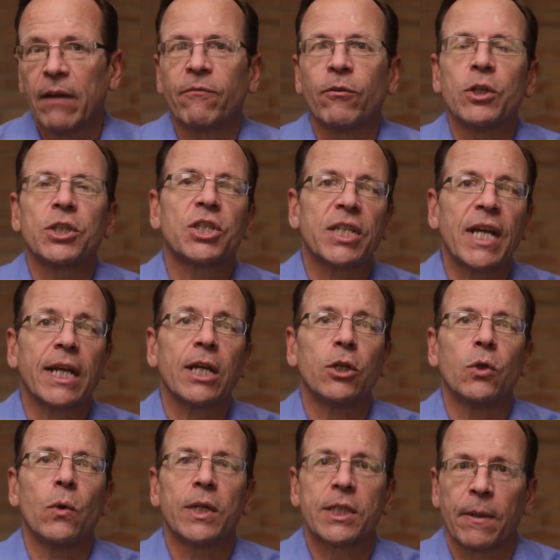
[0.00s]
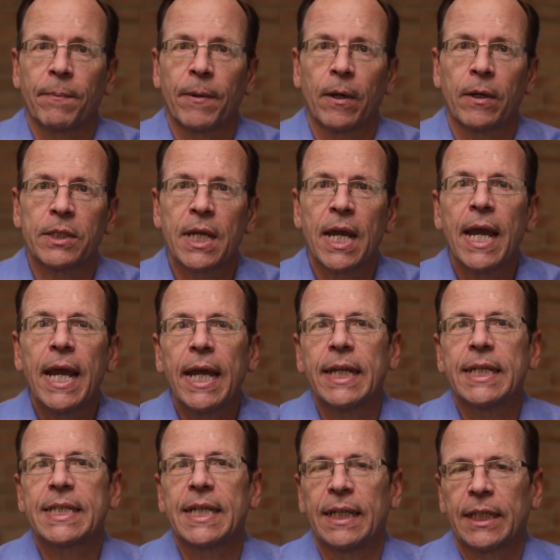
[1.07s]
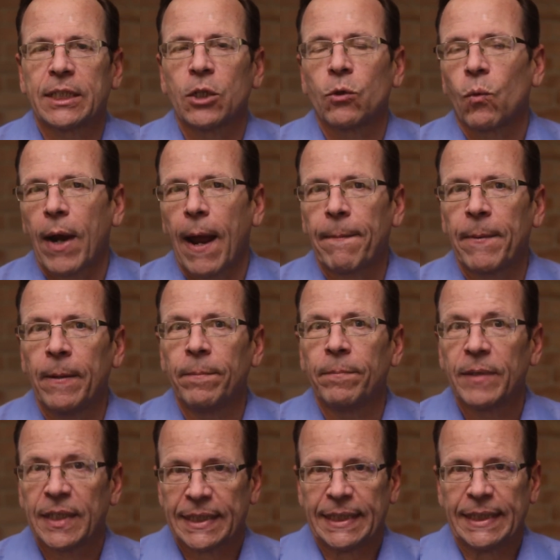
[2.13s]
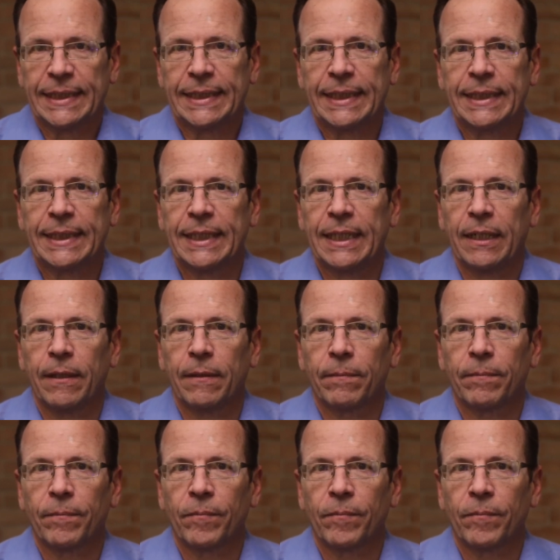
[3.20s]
And for its second U.S. appearance, it has selected RAPID plus TCT.